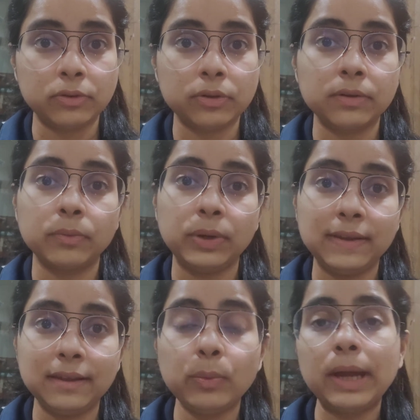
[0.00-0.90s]
So the
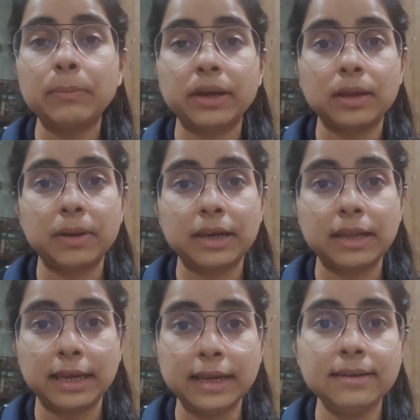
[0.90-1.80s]
reason why I'm
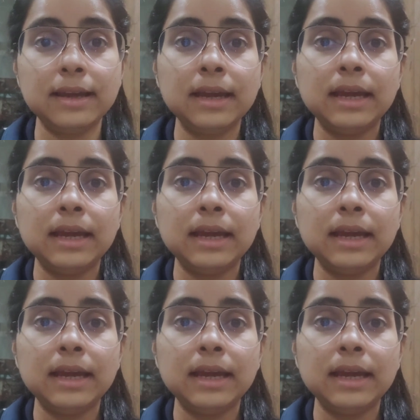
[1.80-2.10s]
recommending it